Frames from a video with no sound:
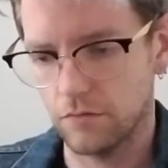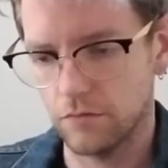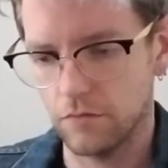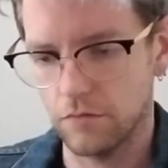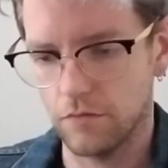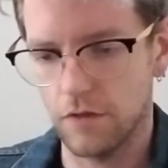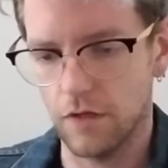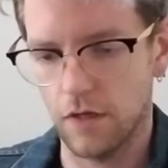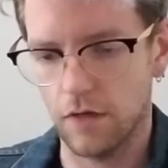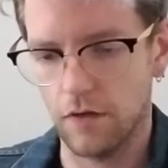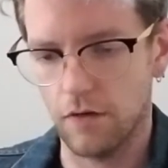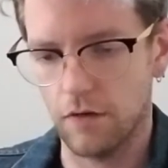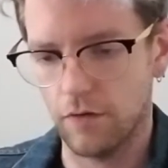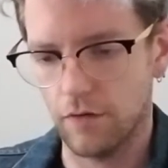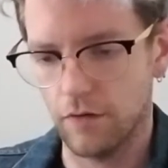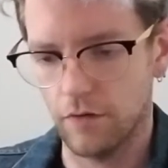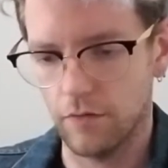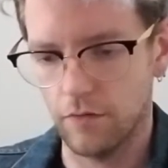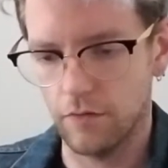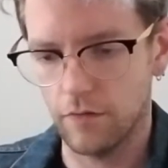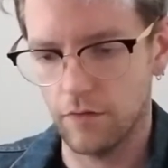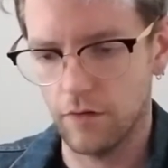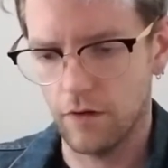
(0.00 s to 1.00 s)

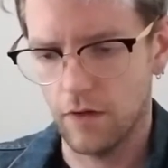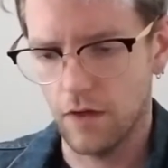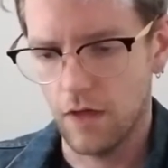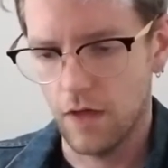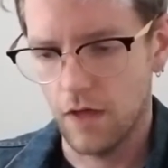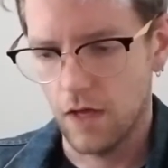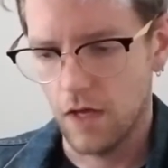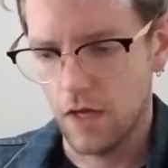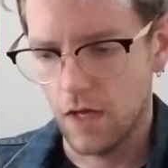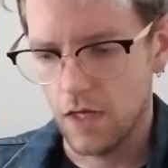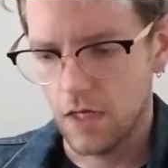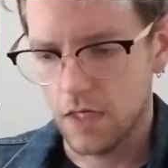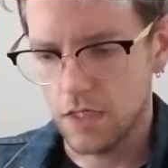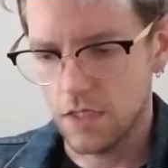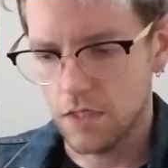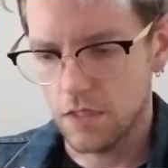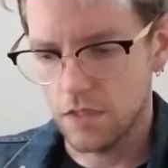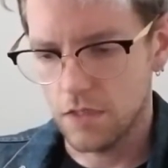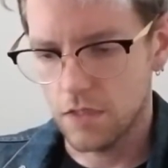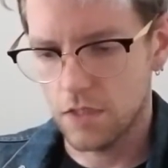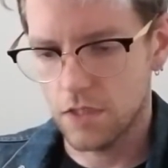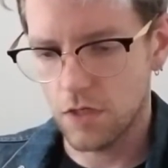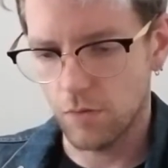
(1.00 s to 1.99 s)
They
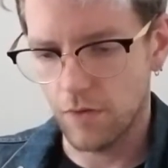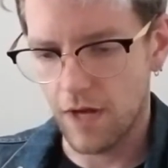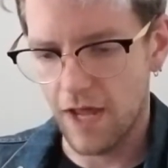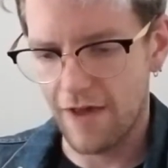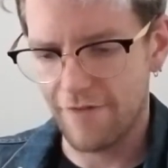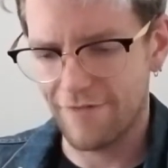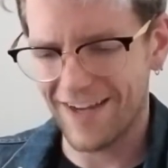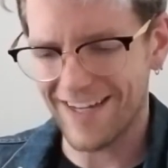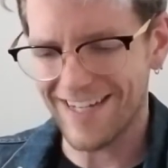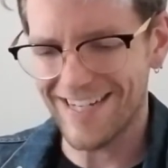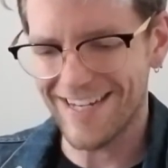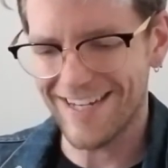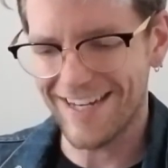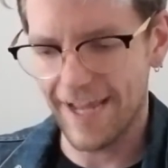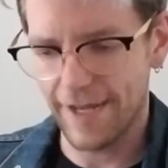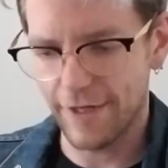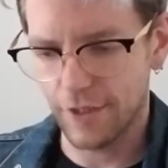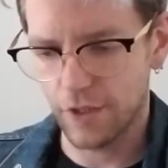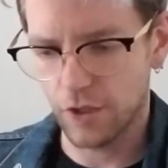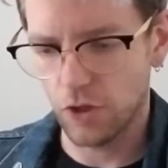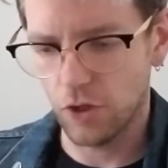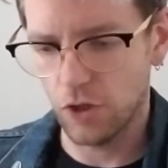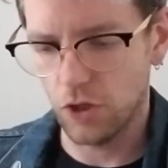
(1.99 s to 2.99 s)
don't have
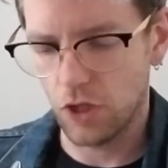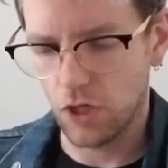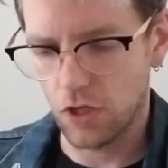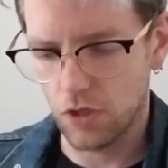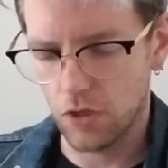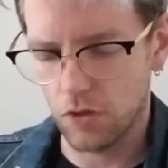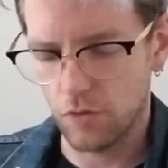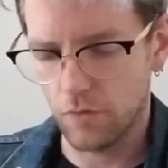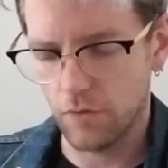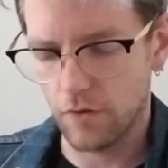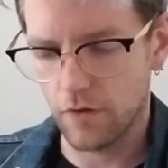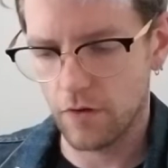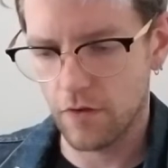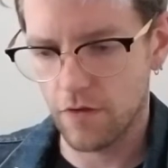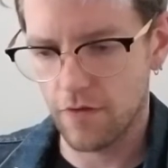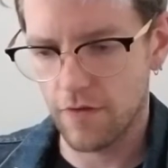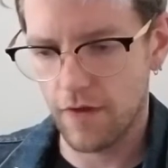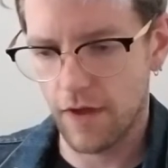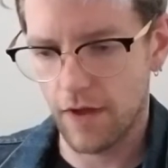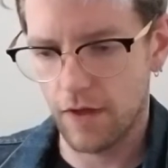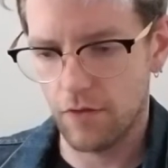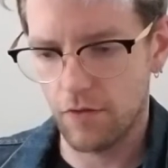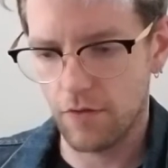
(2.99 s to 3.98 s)
identical artwork
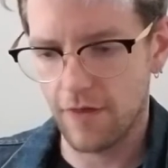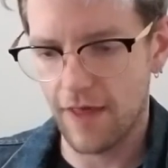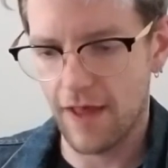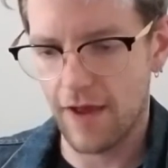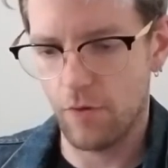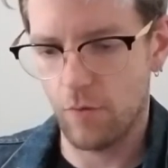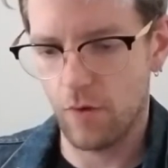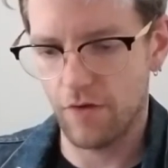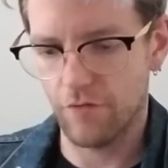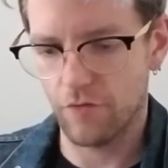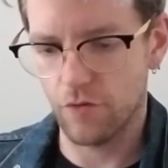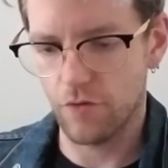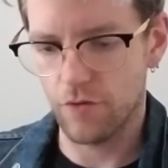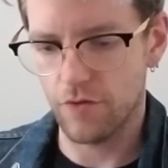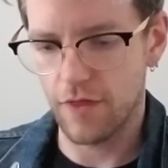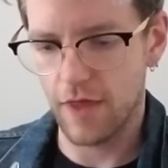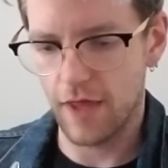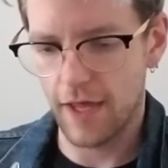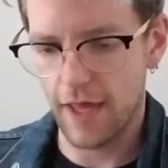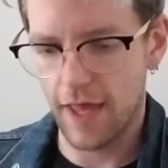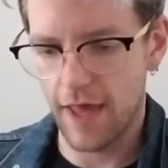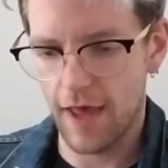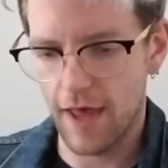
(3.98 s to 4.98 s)
styles. However,
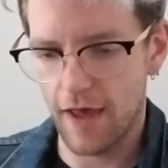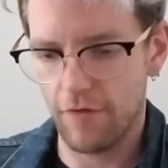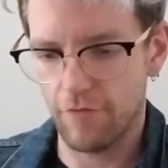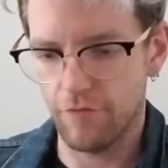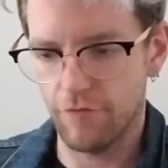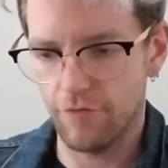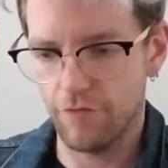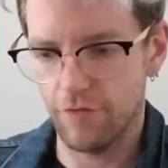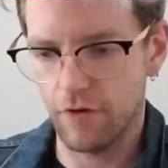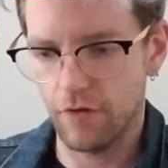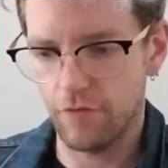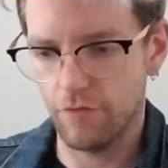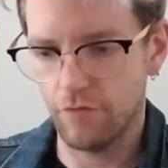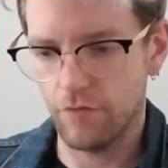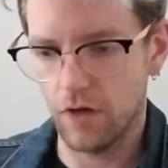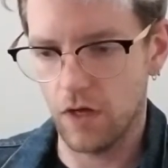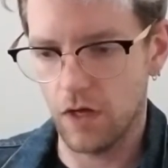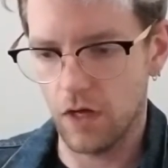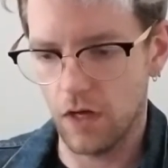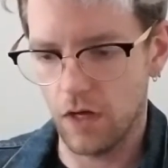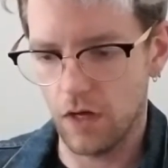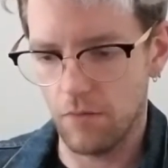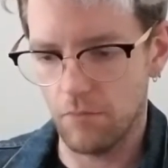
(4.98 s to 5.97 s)
they have
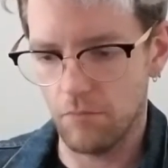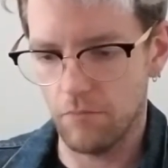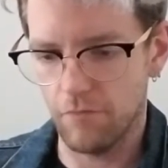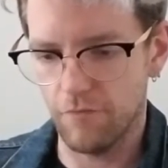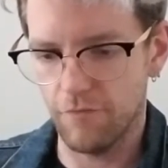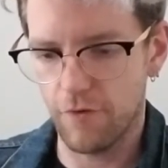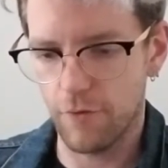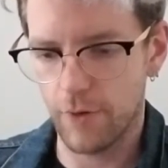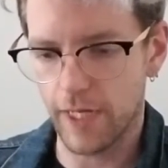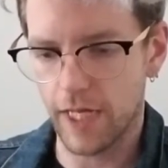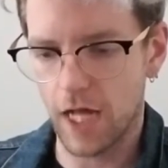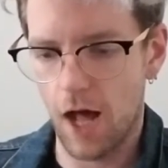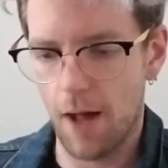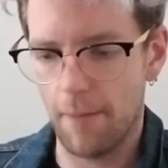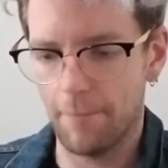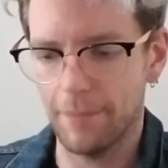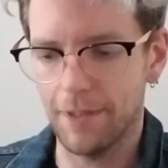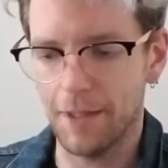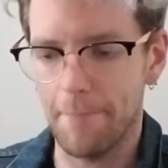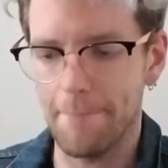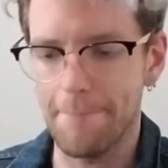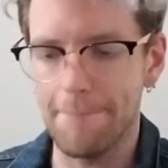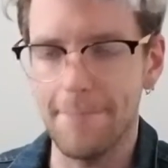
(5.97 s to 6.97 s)
very
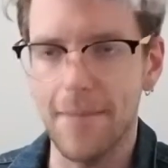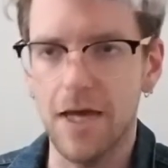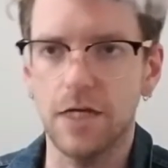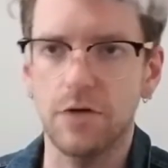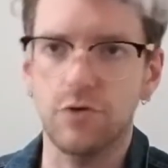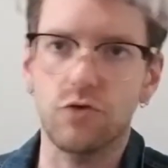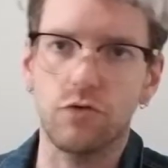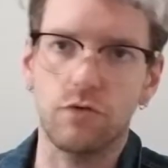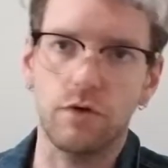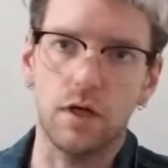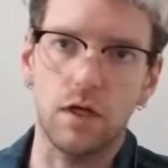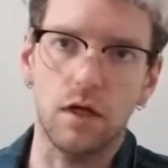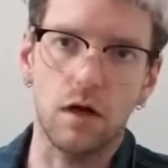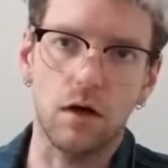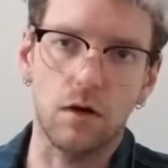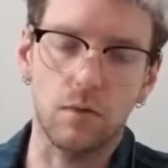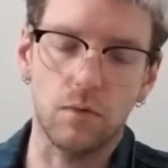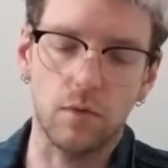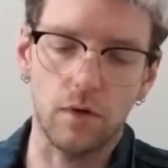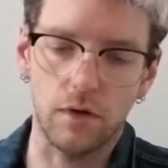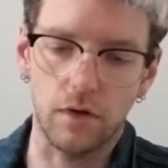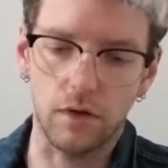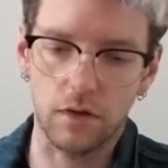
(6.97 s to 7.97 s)
complementary
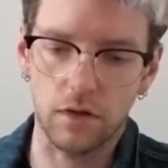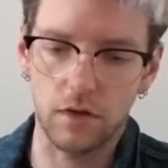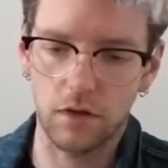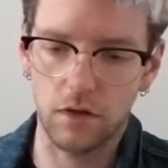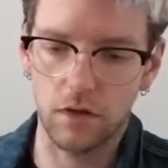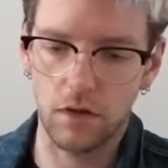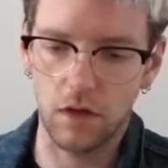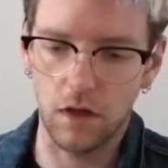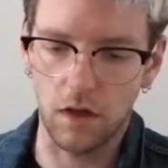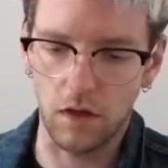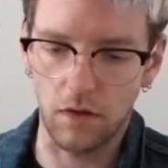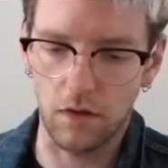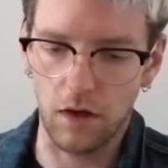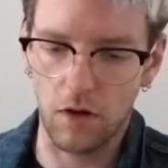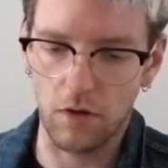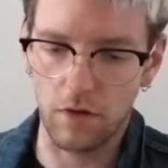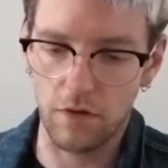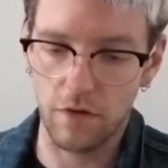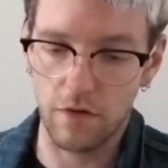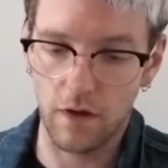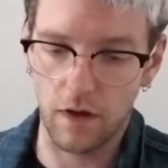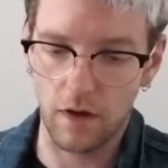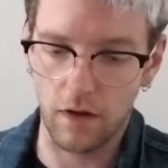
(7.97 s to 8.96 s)

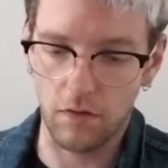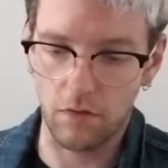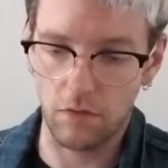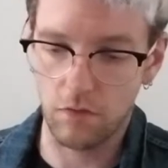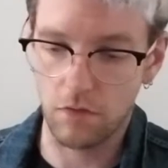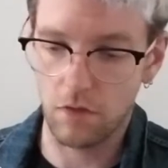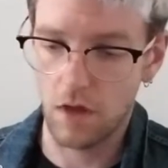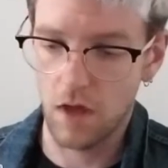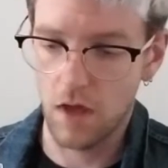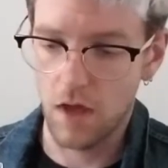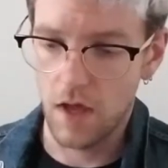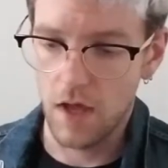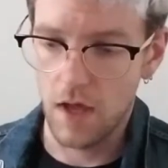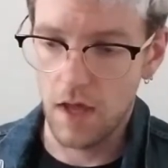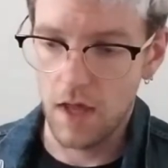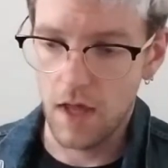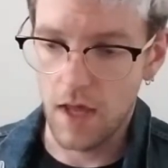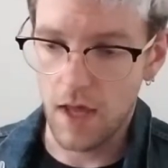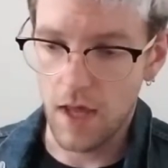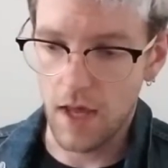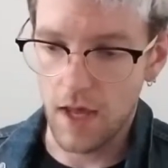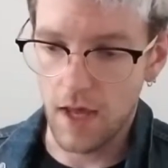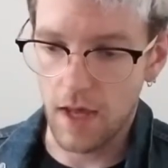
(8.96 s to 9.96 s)
art styles.
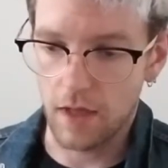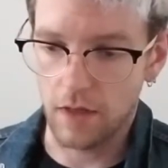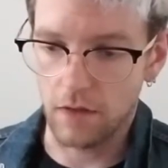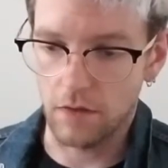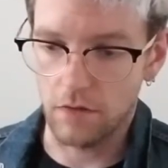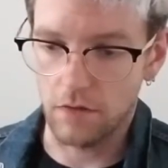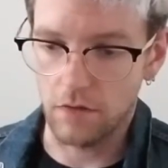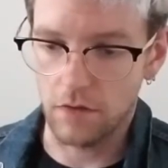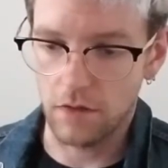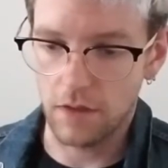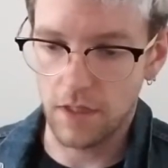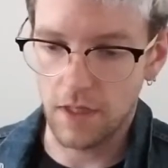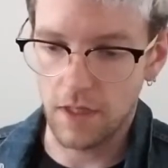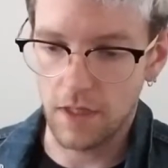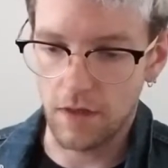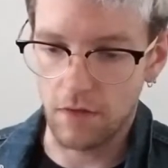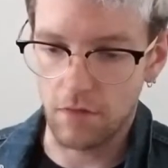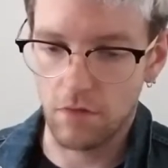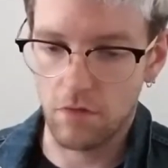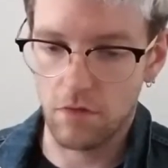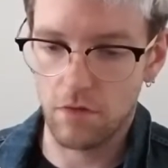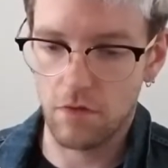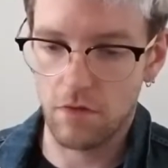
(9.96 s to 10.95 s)
And
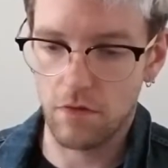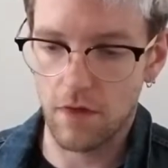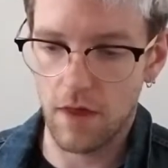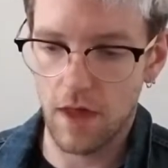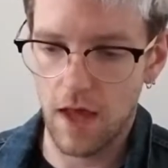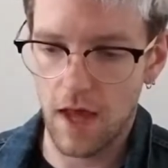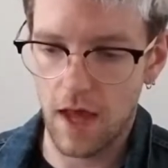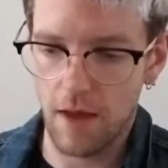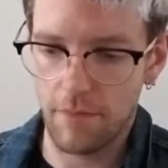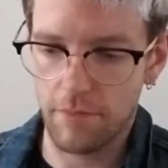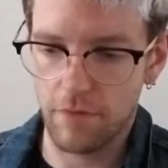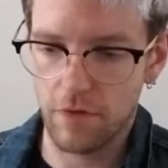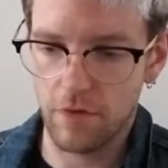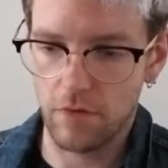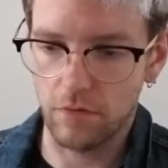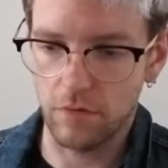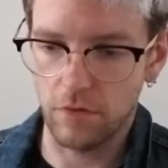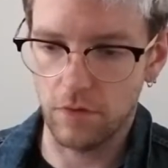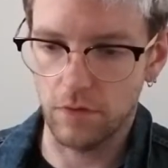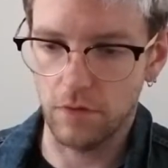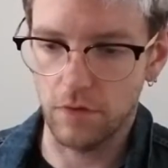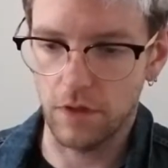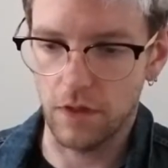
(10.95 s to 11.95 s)
it's
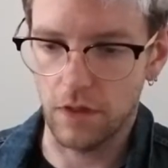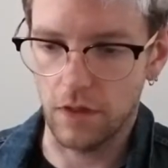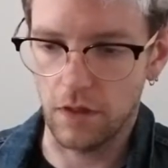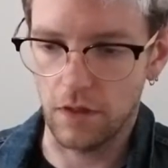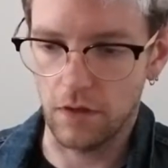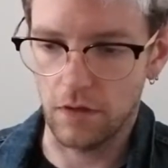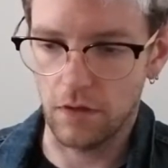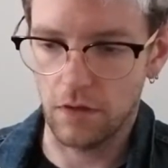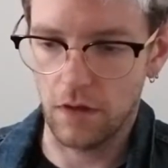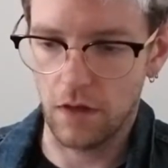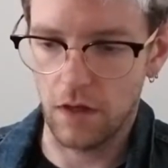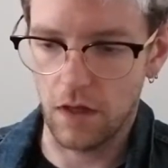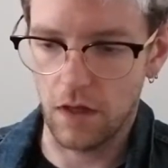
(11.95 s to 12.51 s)
absolutely